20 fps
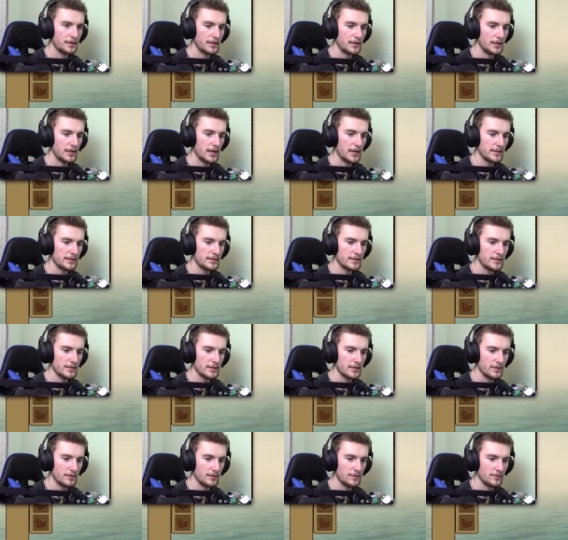
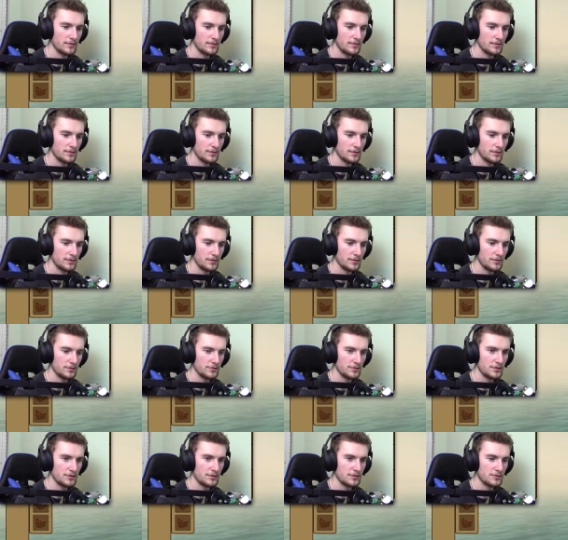Yes. You
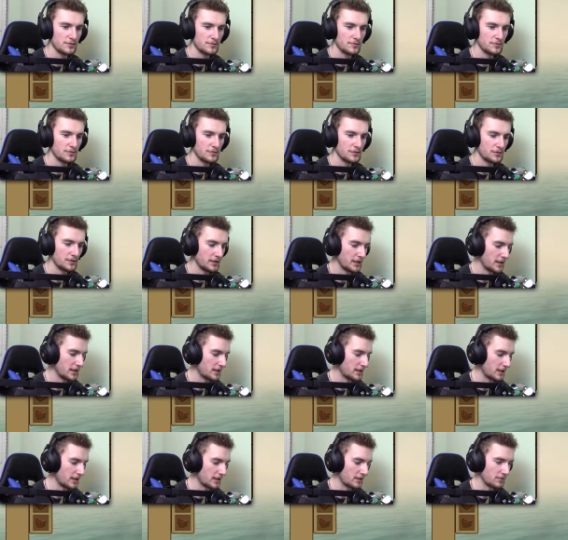
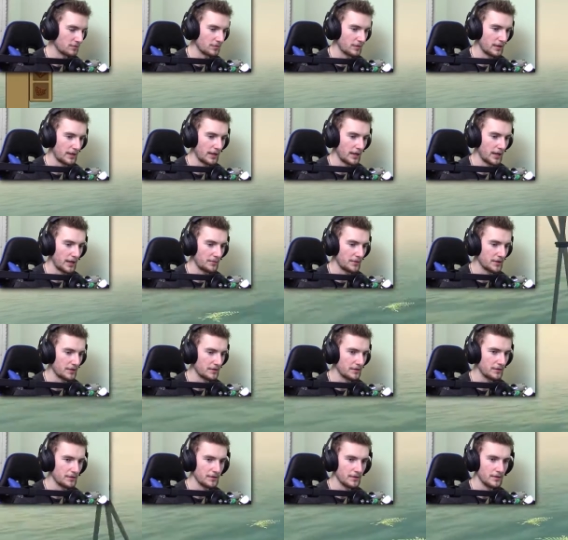hit things with that hammer.
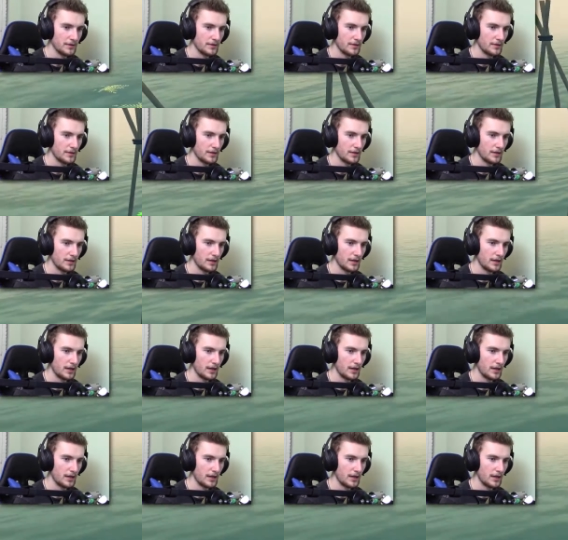Uh,